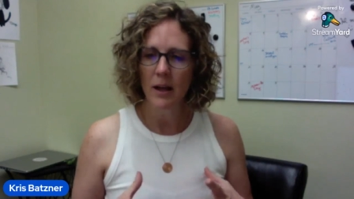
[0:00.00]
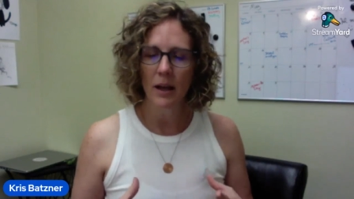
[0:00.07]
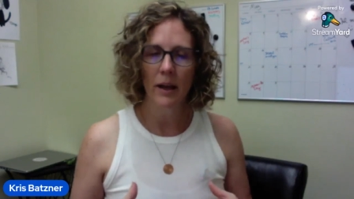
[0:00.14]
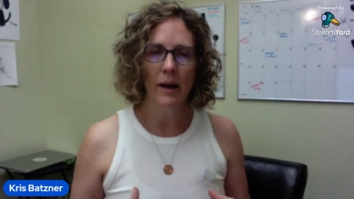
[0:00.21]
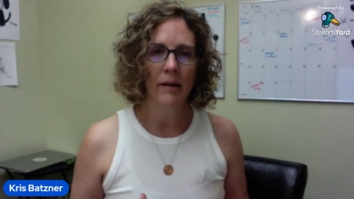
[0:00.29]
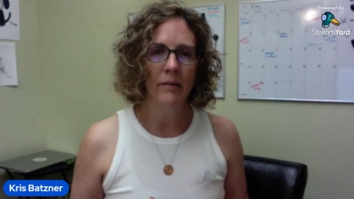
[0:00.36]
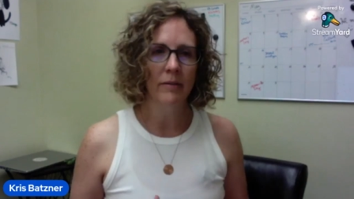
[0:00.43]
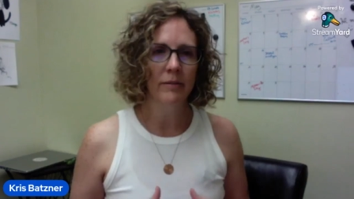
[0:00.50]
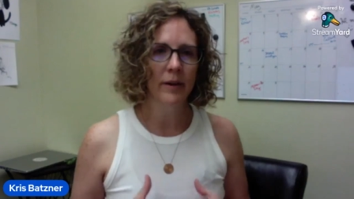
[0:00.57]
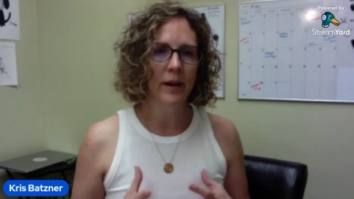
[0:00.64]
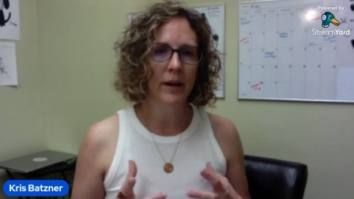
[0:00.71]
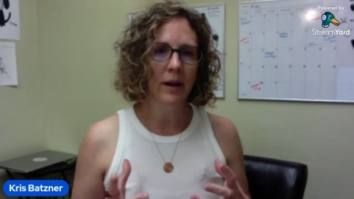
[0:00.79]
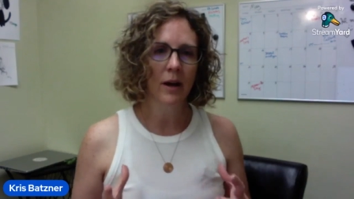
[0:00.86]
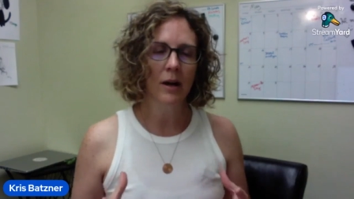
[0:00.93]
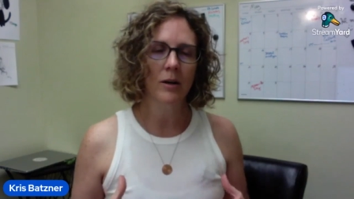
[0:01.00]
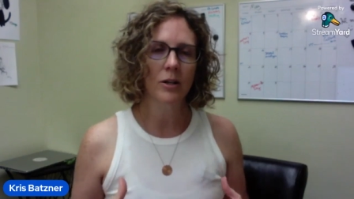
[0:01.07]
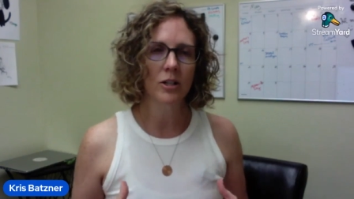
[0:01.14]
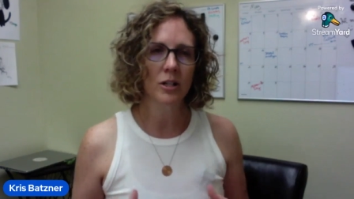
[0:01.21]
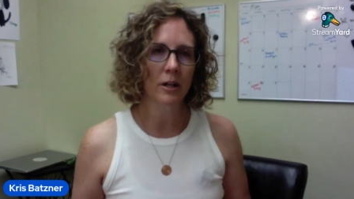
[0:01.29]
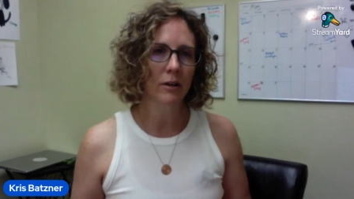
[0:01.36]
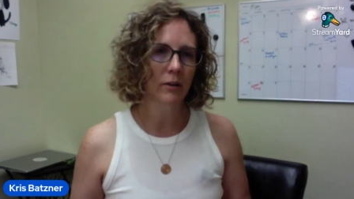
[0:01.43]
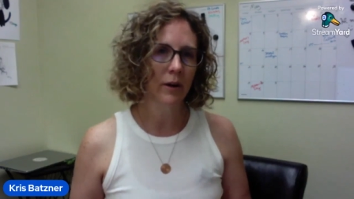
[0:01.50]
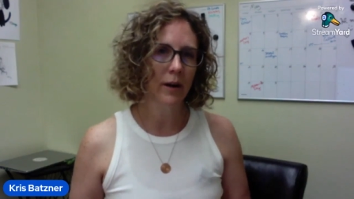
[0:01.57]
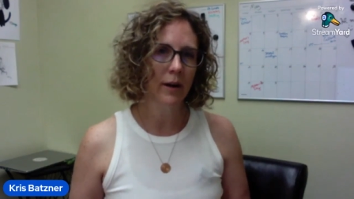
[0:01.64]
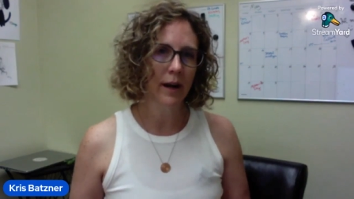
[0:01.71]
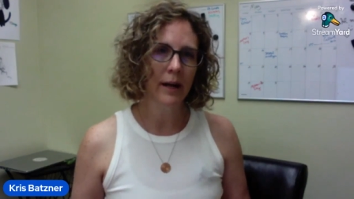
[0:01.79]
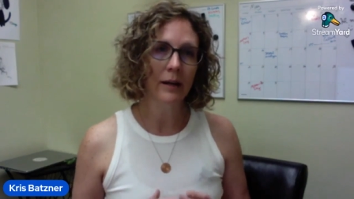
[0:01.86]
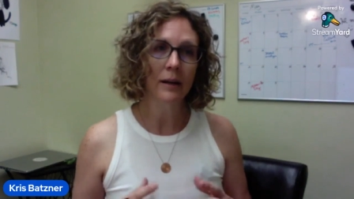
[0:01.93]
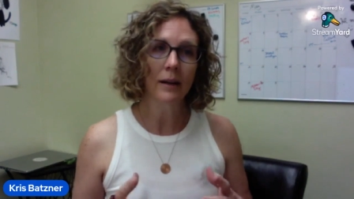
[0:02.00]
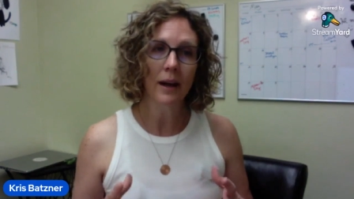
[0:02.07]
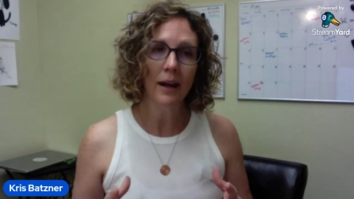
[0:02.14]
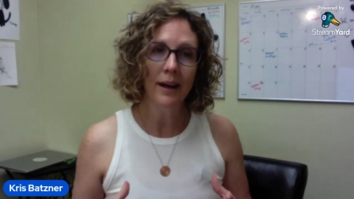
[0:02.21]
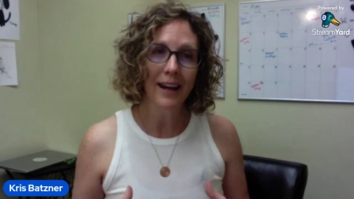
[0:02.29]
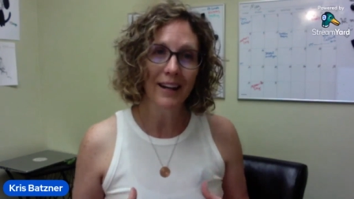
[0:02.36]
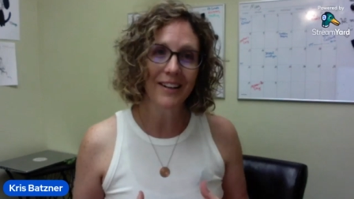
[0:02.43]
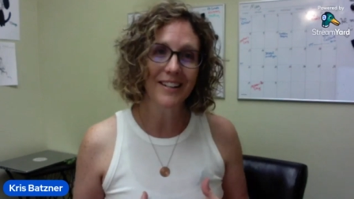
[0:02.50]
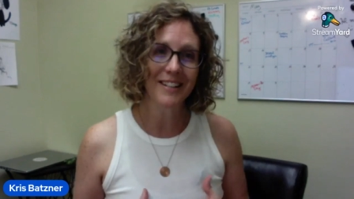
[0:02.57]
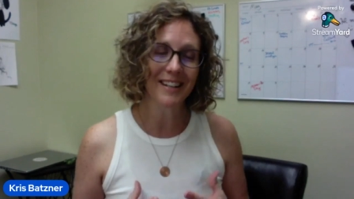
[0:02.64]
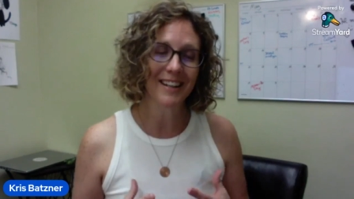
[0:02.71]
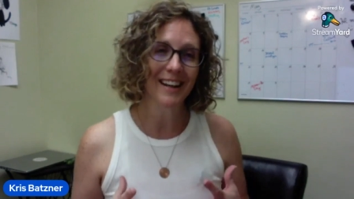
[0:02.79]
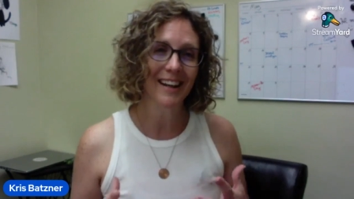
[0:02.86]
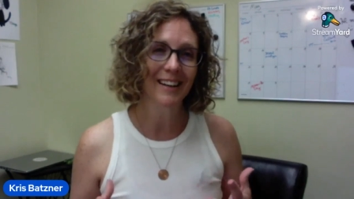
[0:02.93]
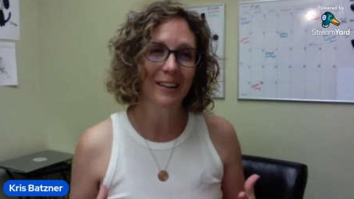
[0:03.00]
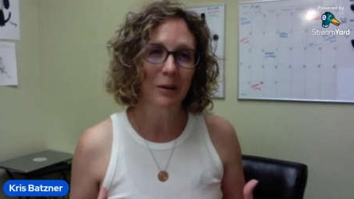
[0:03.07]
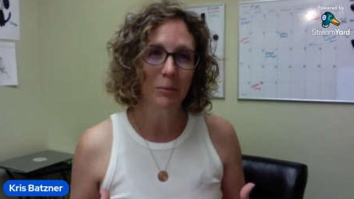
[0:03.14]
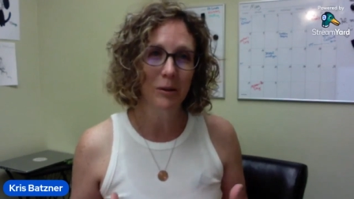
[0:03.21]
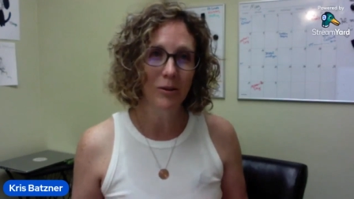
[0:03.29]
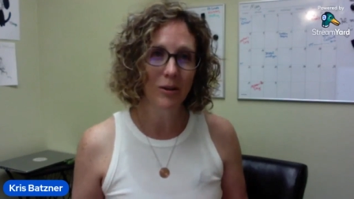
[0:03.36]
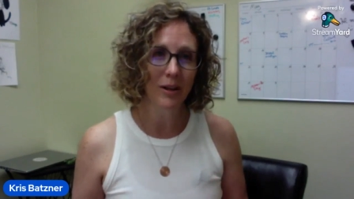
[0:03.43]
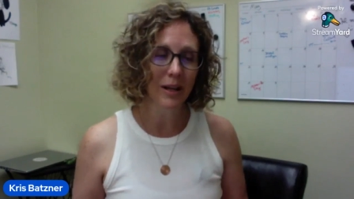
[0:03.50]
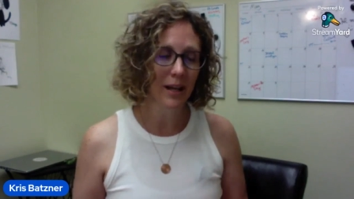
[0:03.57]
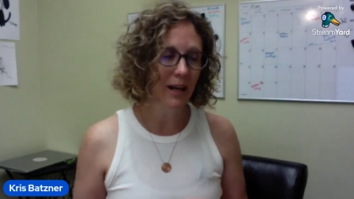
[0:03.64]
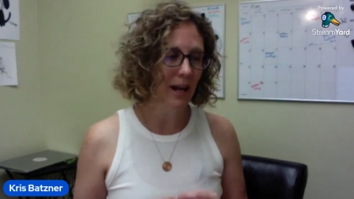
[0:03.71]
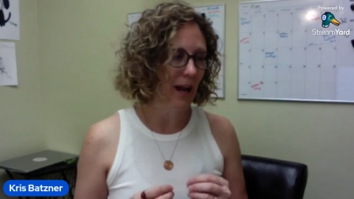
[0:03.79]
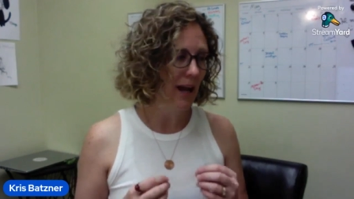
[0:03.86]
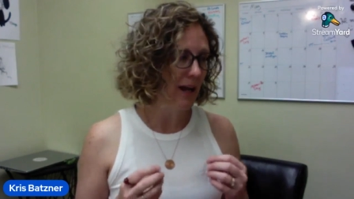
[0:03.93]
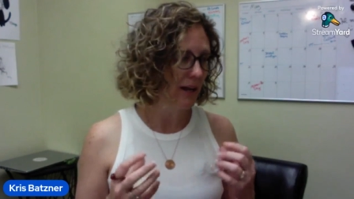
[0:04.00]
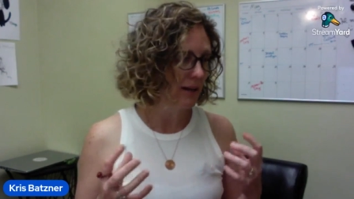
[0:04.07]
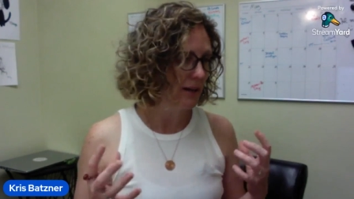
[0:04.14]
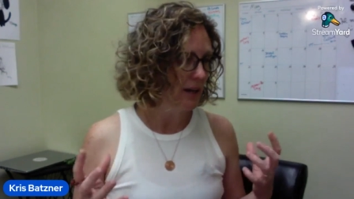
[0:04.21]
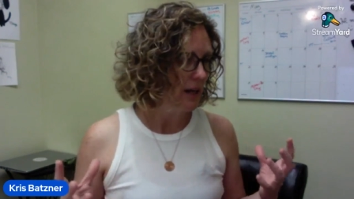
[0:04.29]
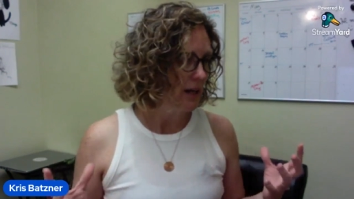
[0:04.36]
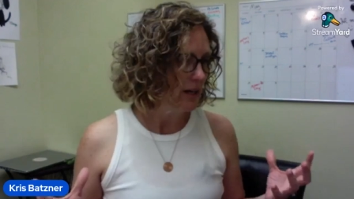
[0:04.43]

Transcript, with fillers: love and heart chakra and connection and community and